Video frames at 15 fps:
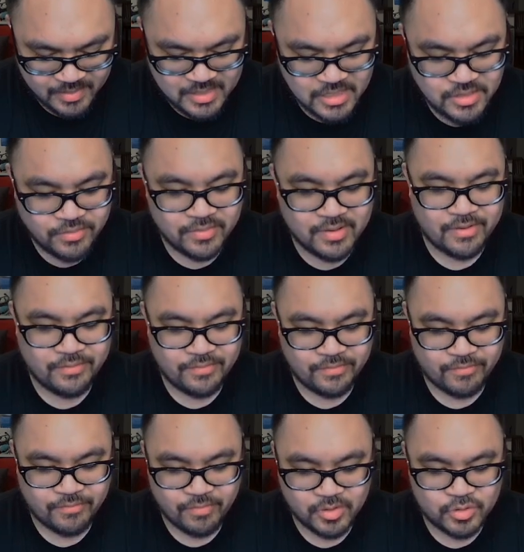Digivolve
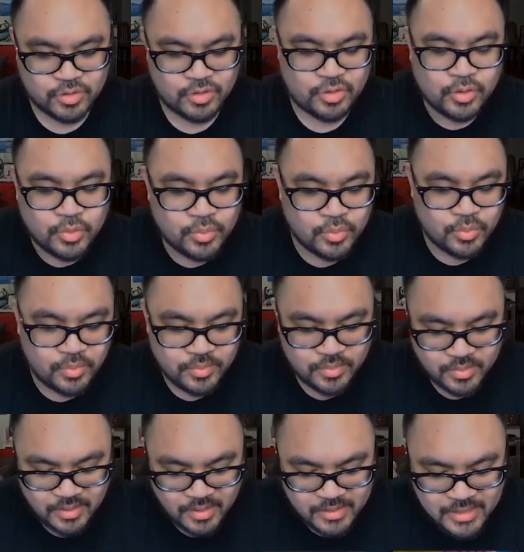2,
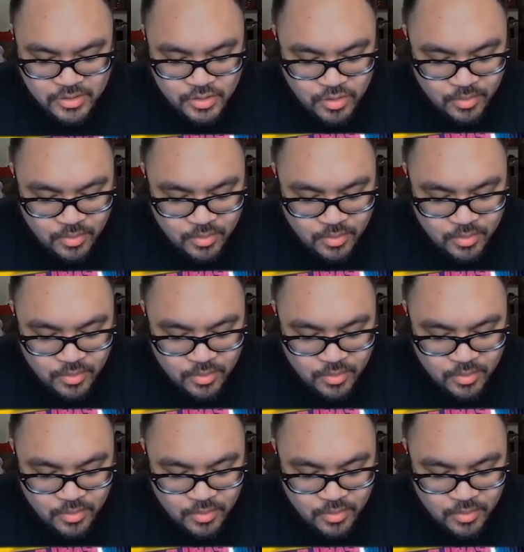it takes